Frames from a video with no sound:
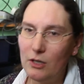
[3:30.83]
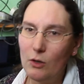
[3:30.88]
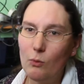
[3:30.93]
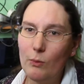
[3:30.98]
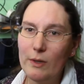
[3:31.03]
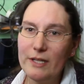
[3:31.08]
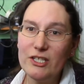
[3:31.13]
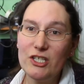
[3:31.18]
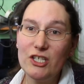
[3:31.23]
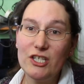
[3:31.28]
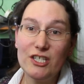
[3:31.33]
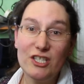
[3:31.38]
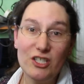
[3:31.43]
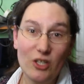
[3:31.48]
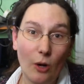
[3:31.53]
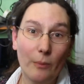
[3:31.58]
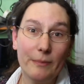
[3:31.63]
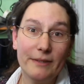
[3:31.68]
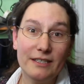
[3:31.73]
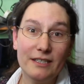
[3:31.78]
which is
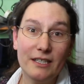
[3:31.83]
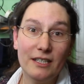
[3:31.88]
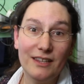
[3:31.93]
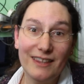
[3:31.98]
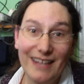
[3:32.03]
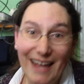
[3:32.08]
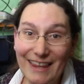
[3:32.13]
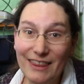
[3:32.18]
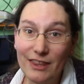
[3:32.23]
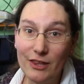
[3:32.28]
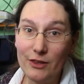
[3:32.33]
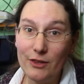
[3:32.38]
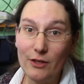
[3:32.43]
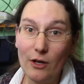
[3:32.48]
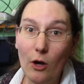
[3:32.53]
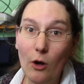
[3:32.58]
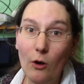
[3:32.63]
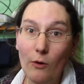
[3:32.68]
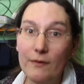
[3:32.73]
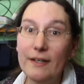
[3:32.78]
normally the length
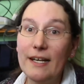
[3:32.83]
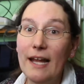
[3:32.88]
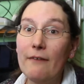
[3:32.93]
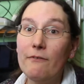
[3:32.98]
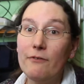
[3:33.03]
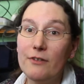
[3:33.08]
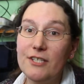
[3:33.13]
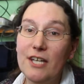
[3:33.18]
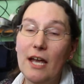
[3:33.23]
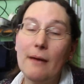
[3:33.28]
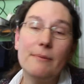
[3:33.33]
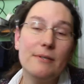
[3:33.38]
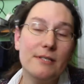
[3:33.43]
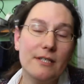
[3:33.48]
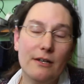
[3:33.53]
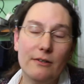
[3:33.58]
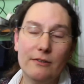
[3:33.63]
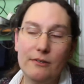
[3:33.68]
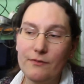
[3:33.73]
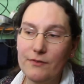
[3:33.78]
of an average
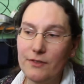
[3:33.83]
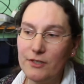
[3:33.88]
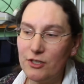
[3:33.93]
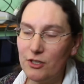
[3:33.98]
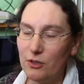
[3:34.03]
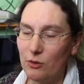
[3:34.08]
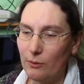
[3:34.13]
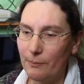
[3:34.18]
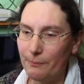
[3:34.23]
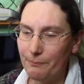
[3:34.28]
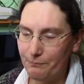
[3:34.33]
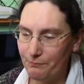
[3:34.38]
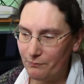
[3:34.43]
episode of the show.